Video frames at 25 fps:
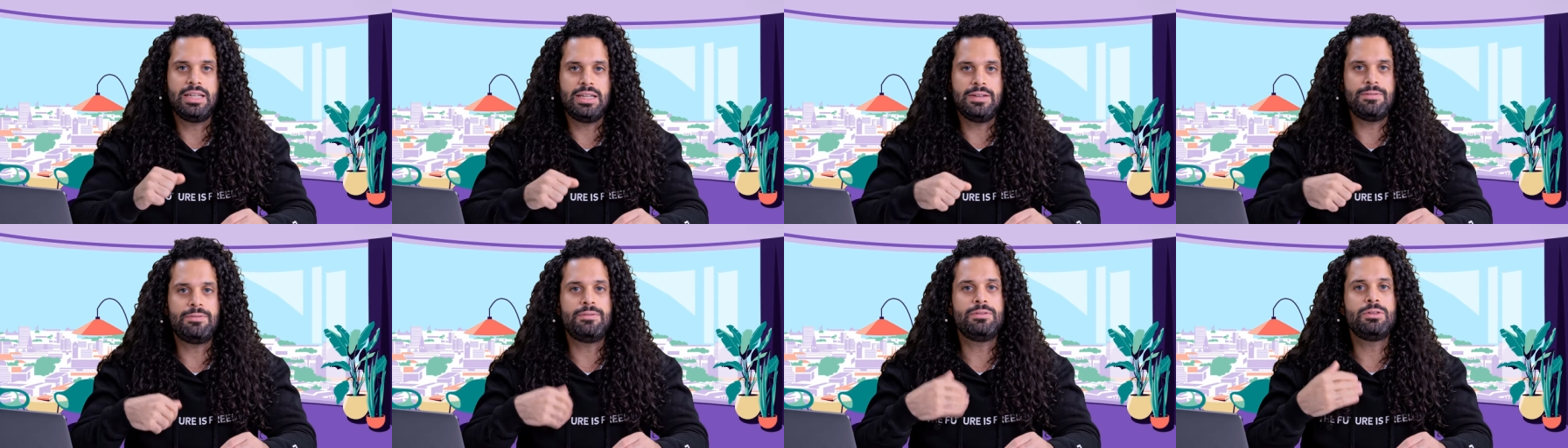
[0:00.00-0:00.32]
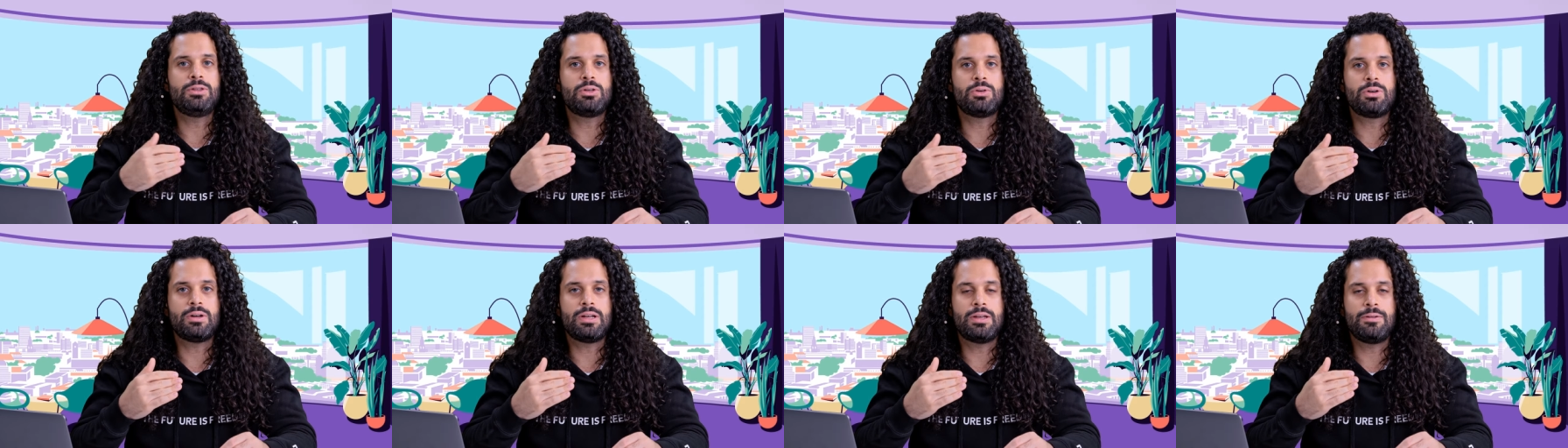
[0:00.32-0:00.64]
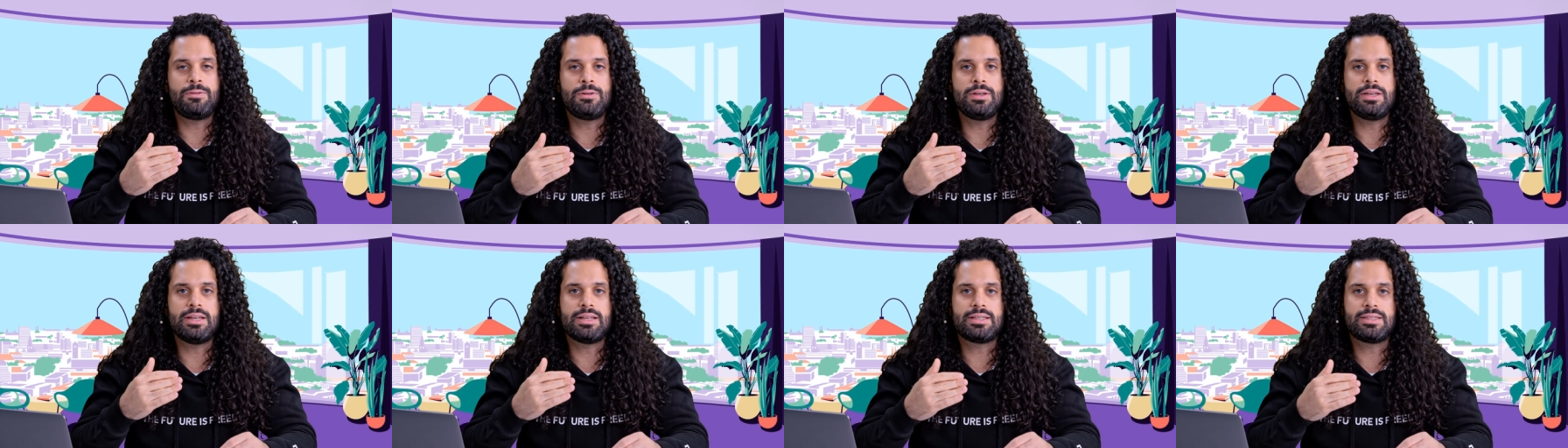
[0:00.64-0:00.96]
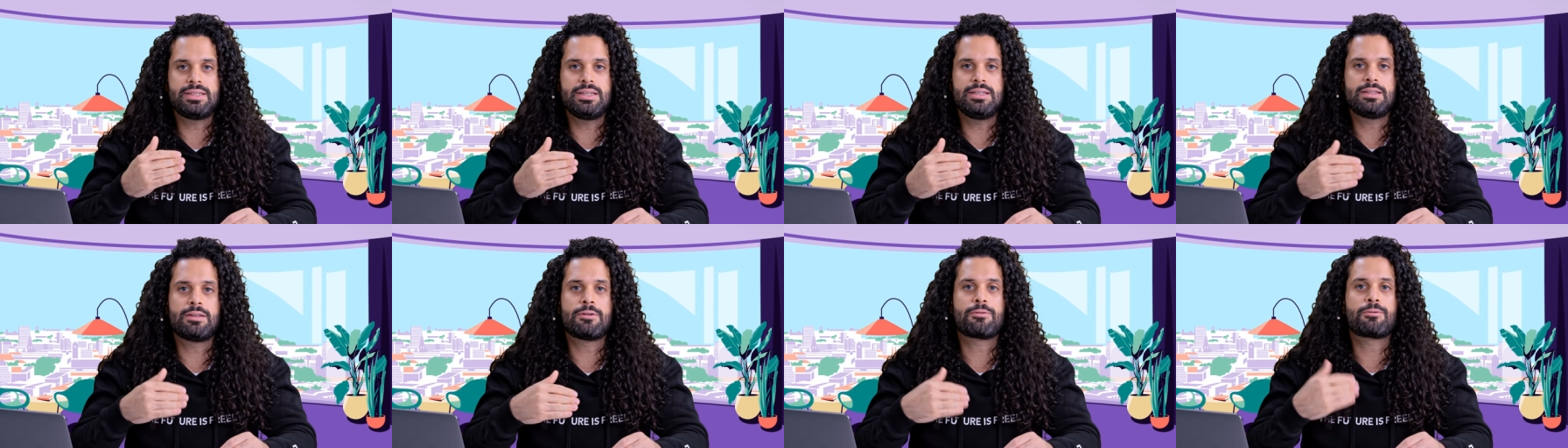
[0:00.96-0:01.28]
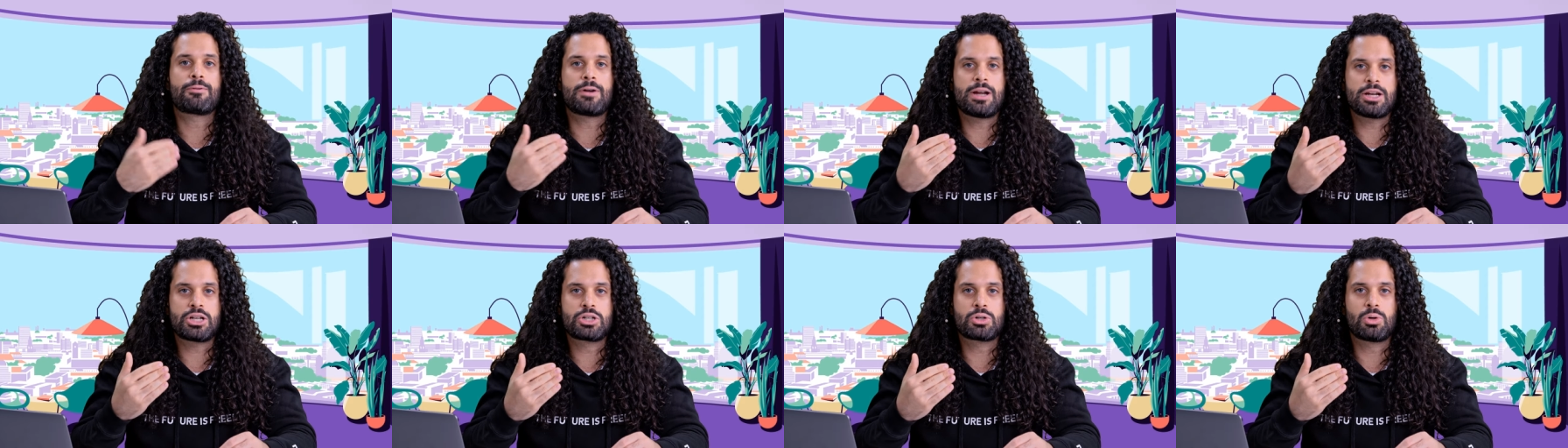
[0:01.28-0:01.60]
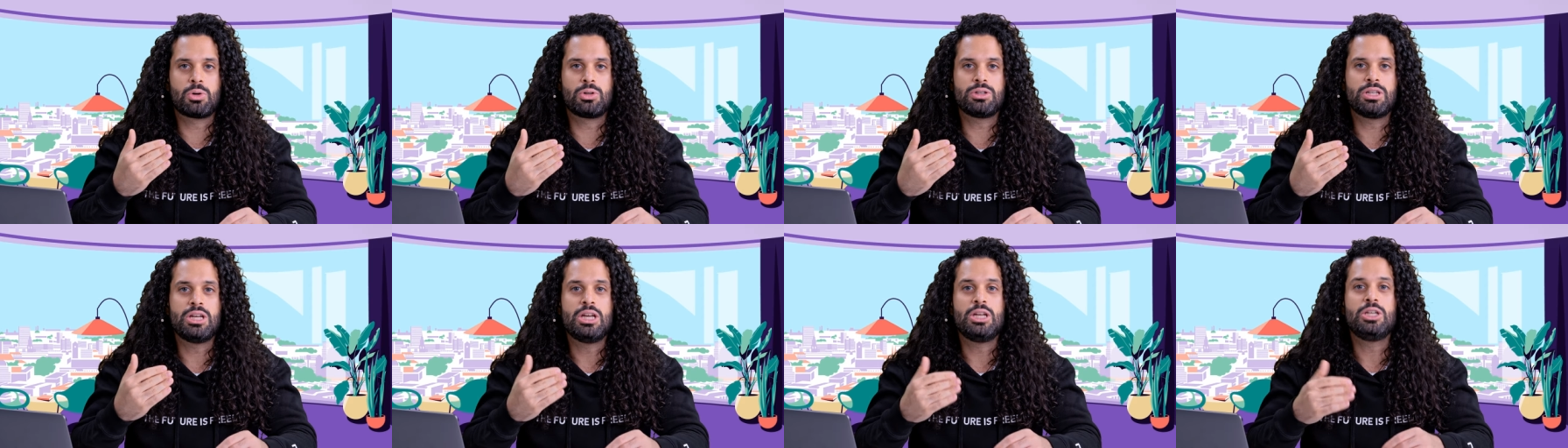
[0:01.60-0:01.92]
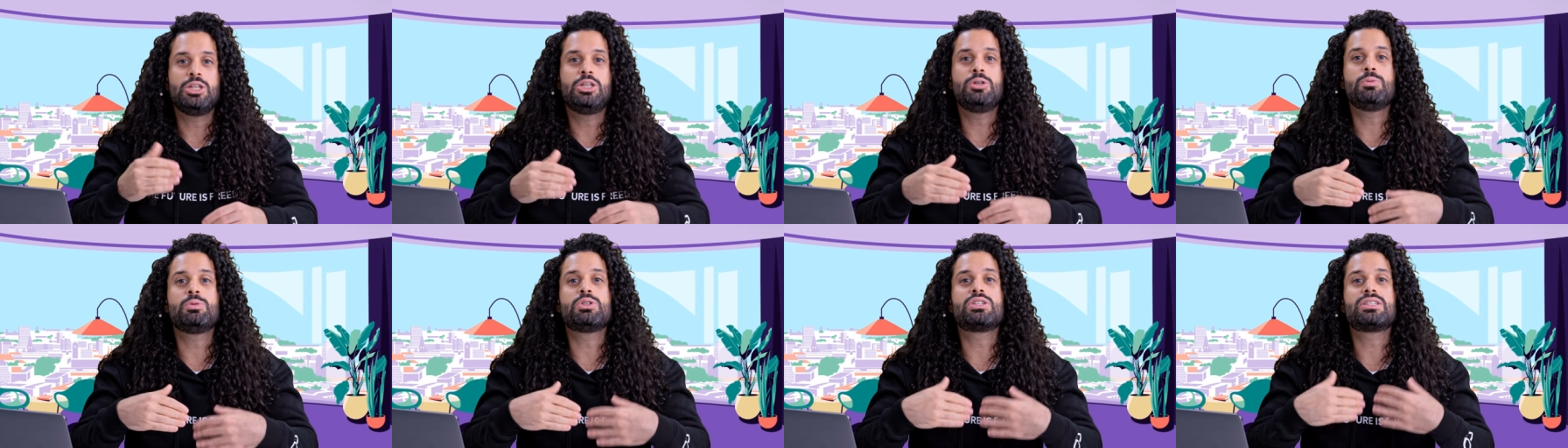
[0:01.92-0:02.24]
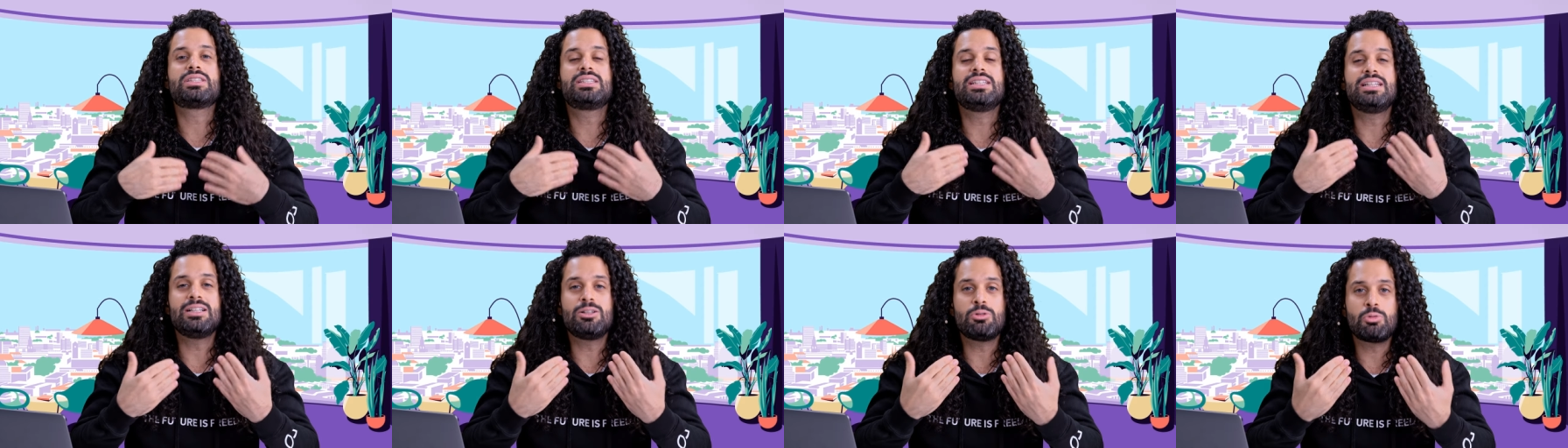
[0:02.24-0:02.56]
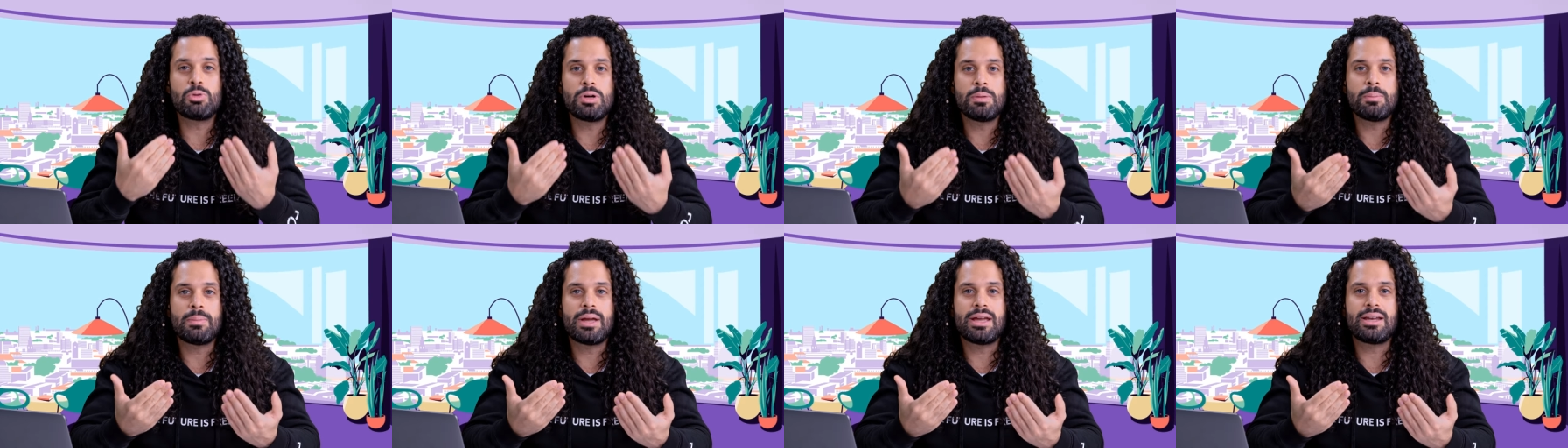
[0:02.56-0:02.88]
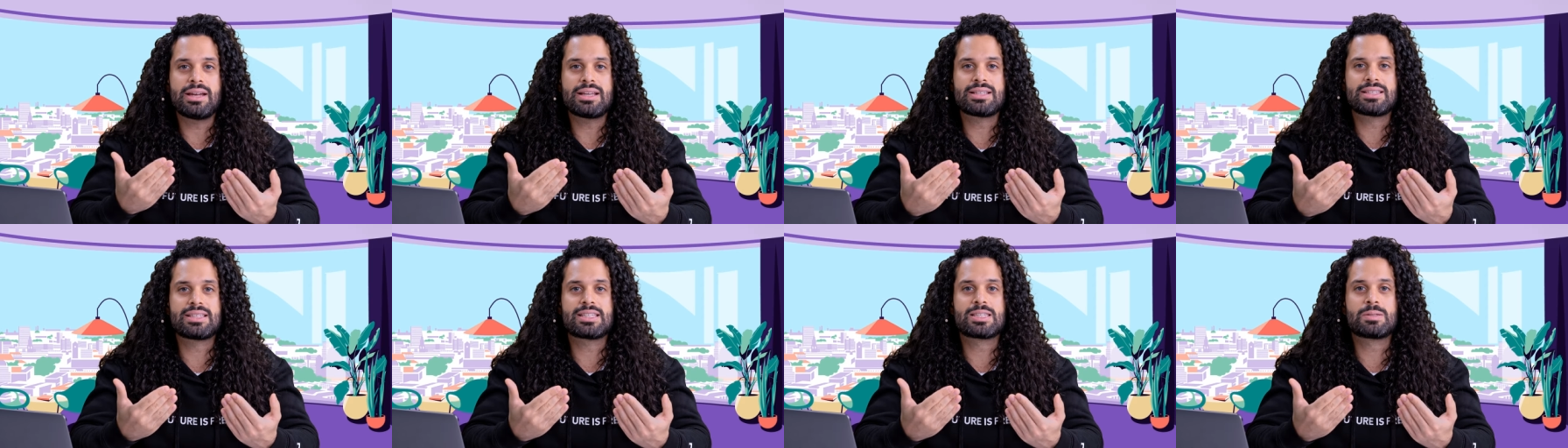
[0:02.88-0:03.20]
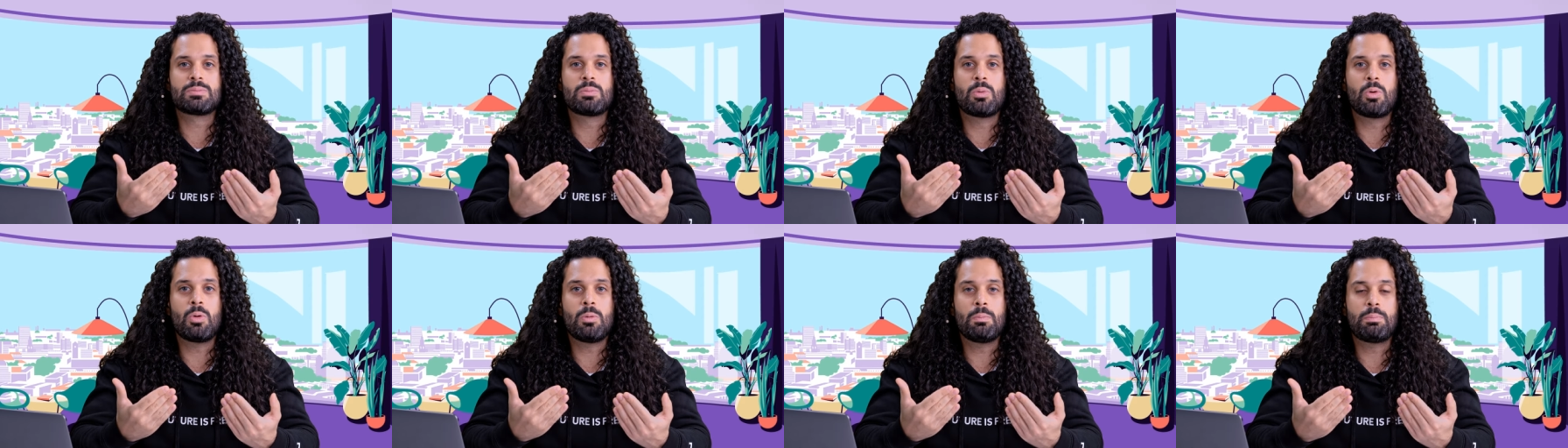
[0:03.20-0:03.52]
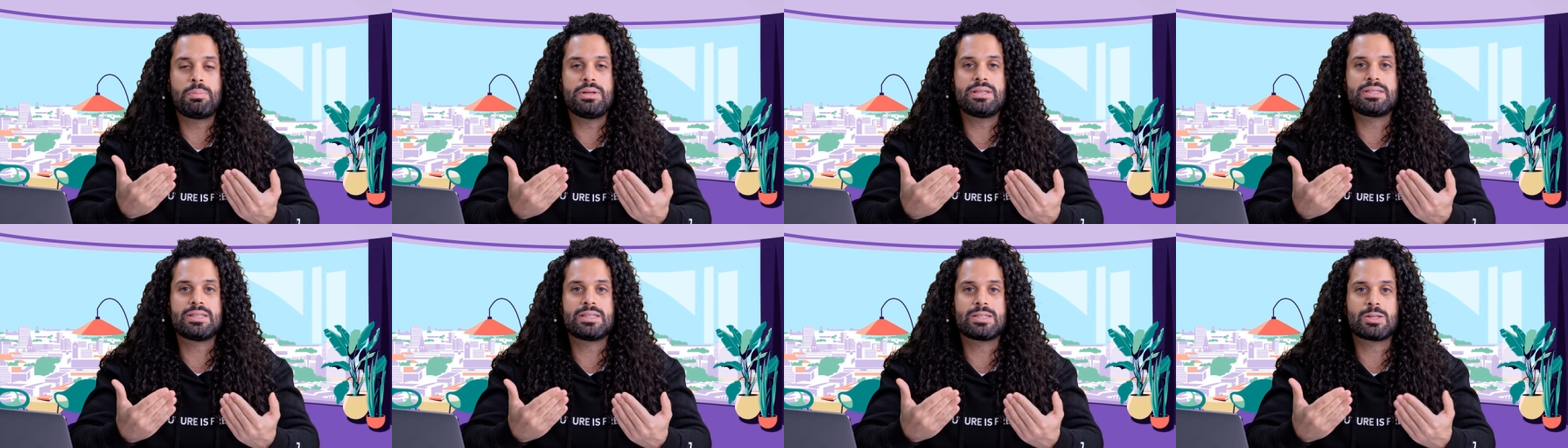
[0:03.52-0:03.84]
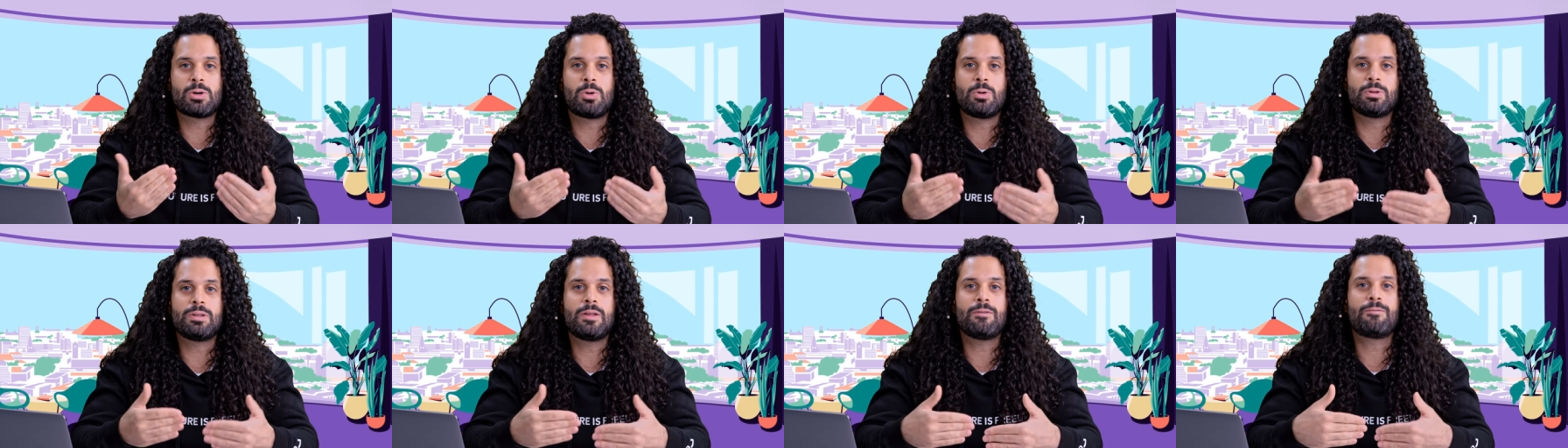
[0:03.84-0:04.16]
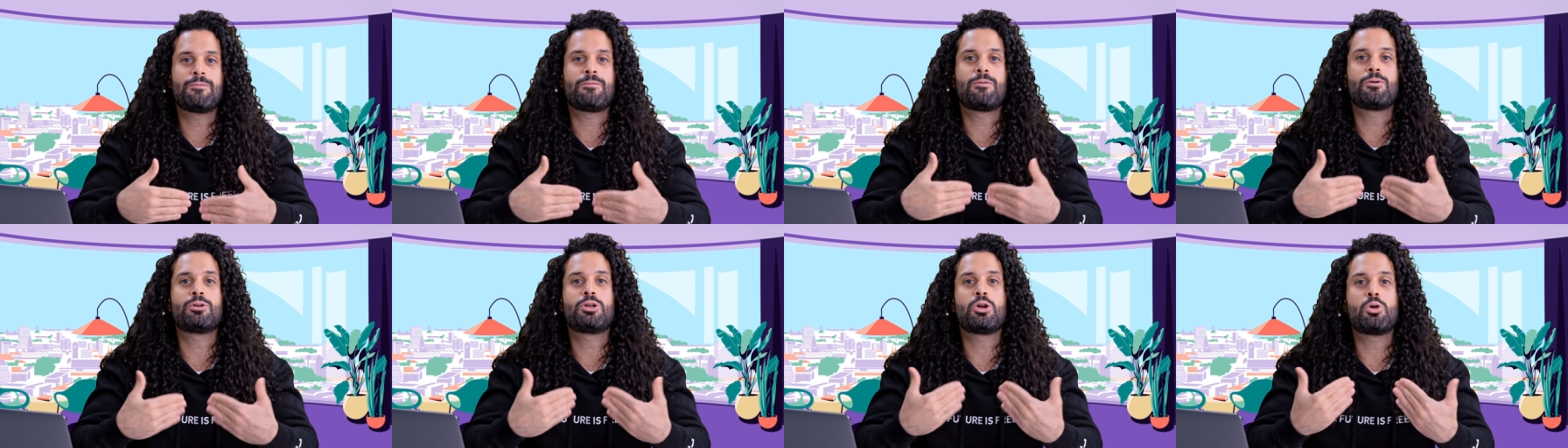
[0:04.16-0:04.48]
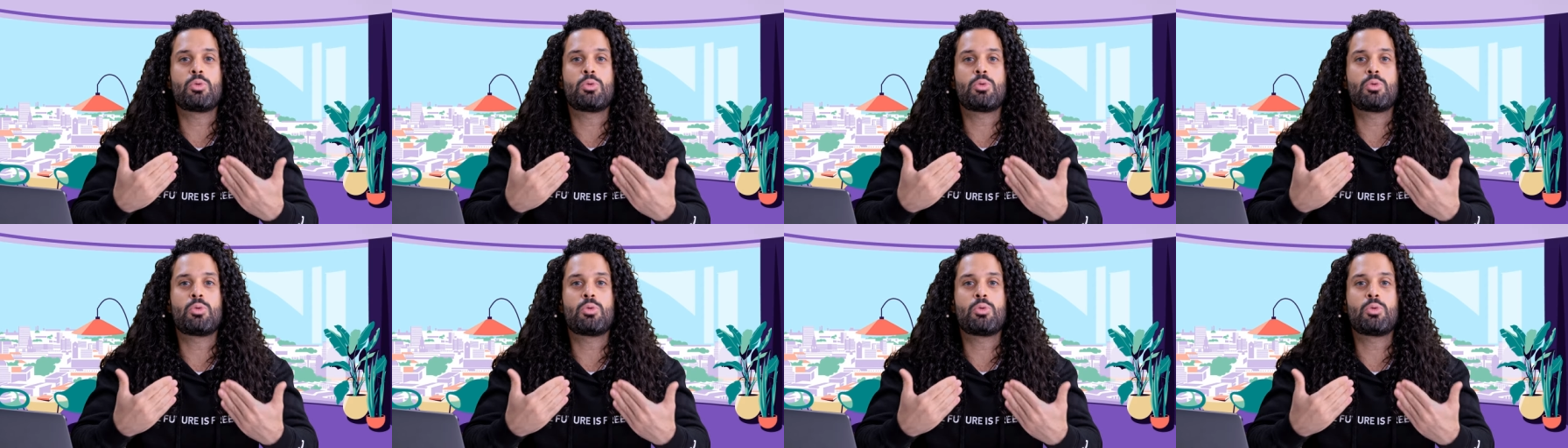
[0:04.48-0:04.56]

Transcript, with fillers: Even though if you exceed the threshold, you will still remain as a small business owner for the